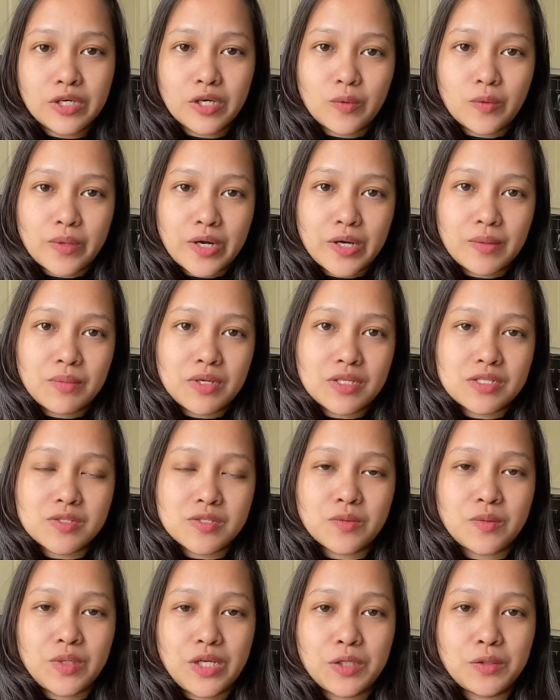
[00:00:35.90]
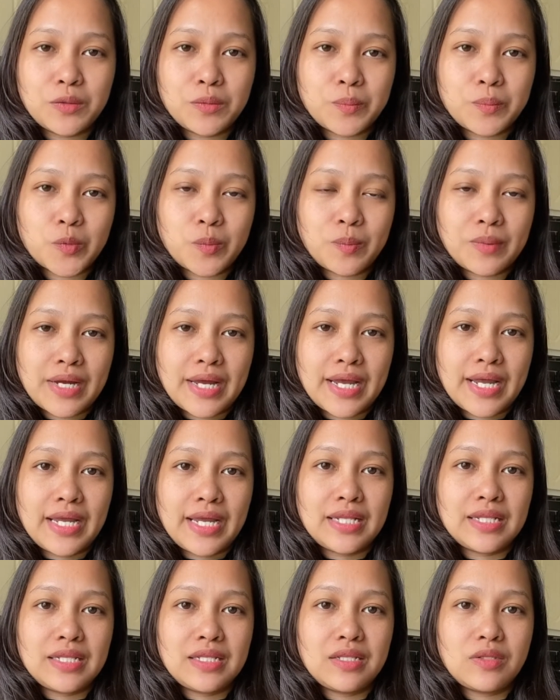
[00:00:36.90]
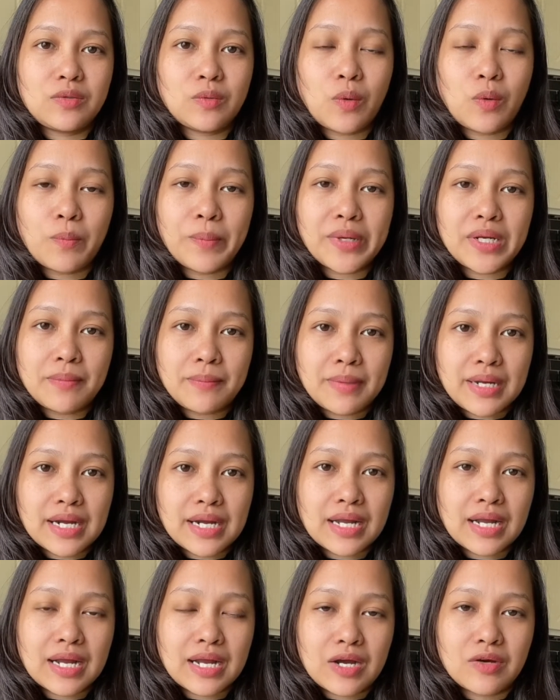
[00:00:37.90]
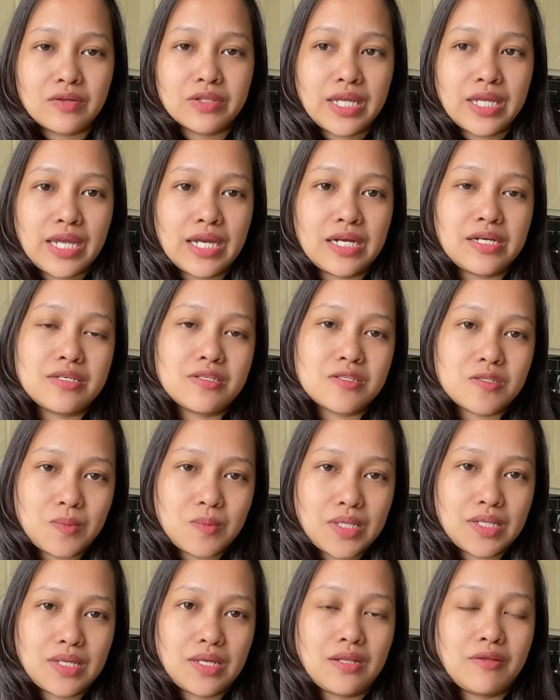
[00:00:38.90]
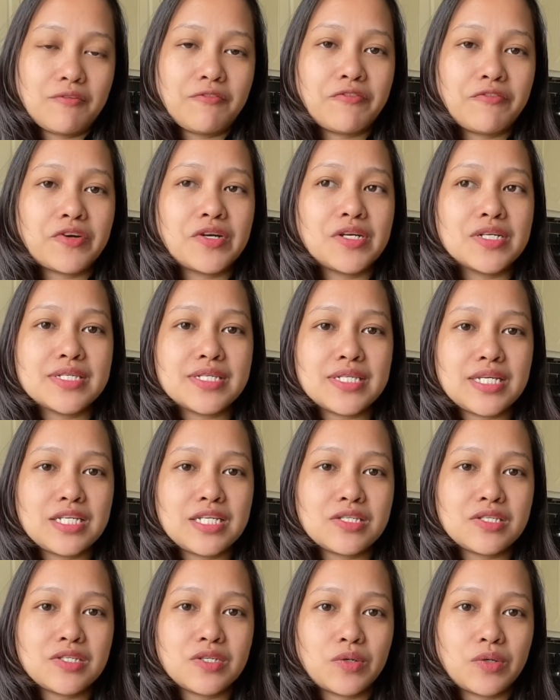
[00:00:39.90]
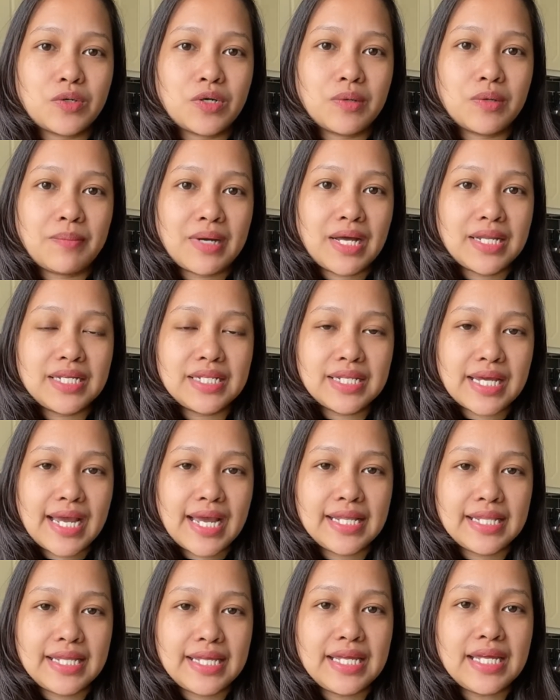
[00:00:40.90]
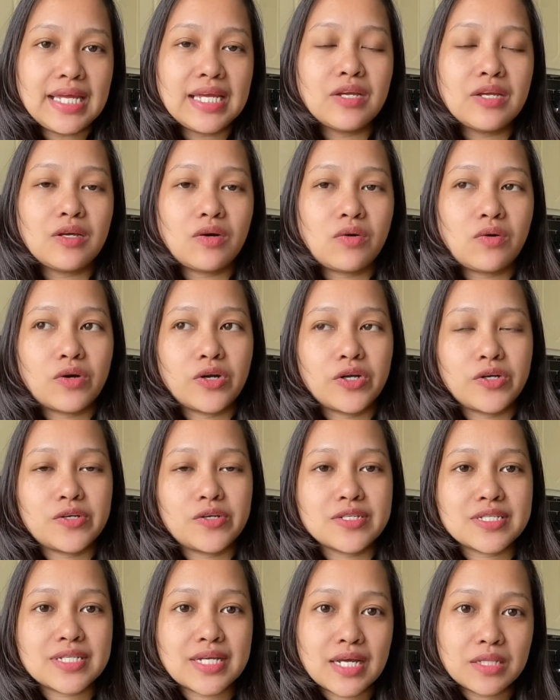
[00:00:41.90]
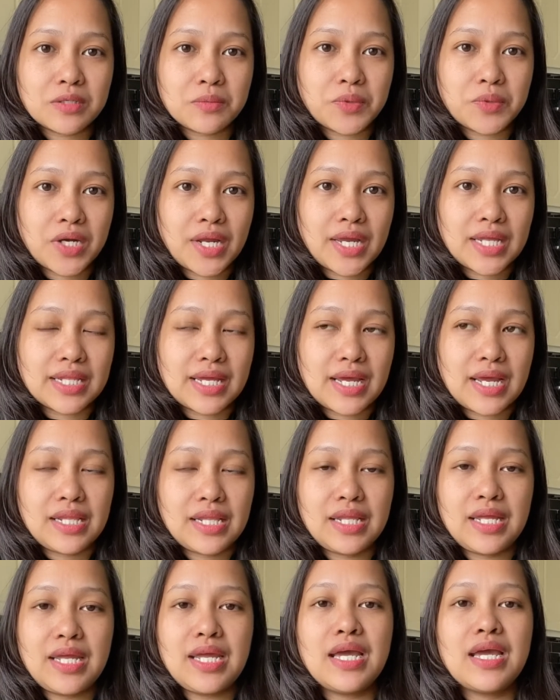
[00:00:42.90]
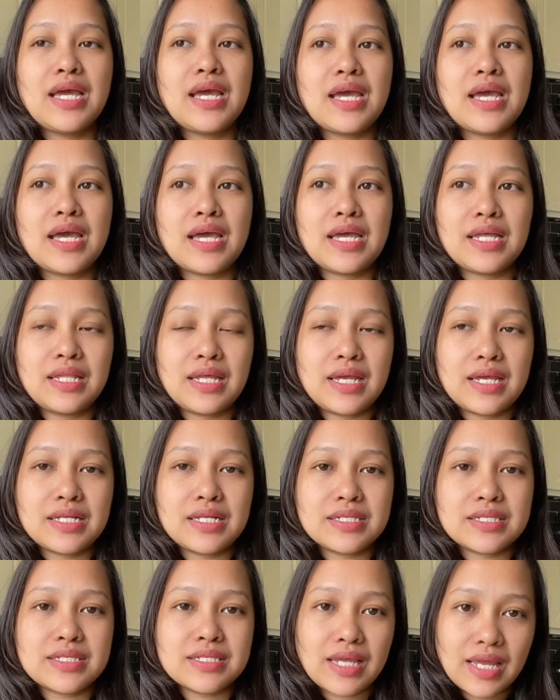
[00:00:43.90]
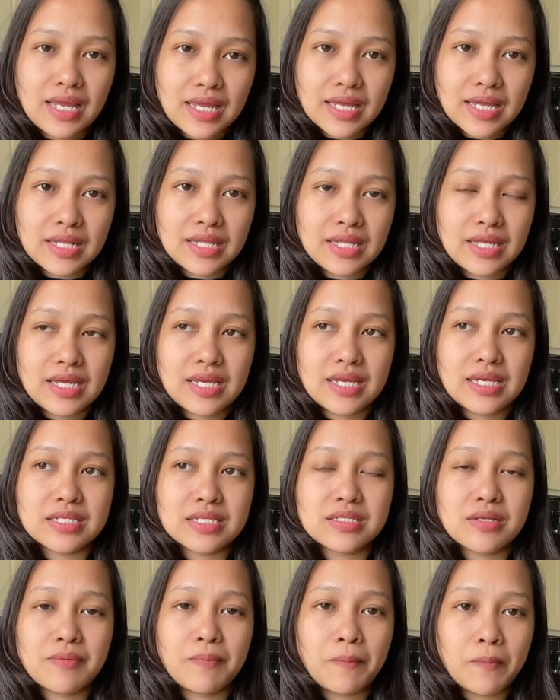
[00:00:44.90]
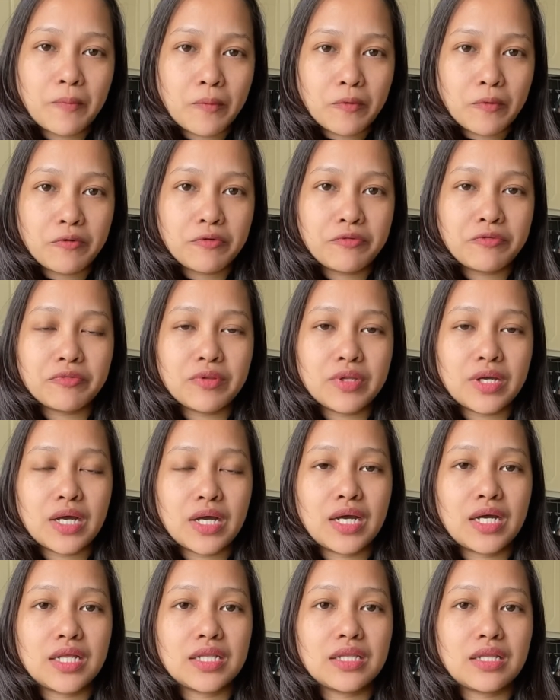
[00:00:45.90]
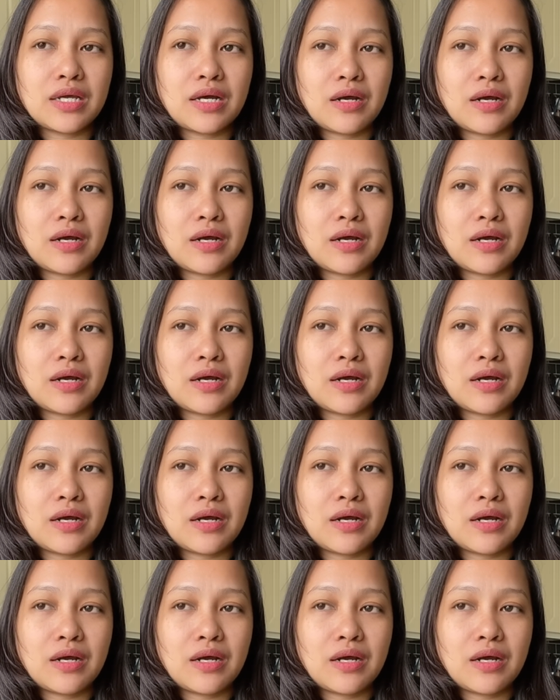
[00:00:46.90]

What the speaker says: Requirements you need to provide to open a bank account here in Sweden. First is your valid ID or your Skatteverket ID, and then second is proof that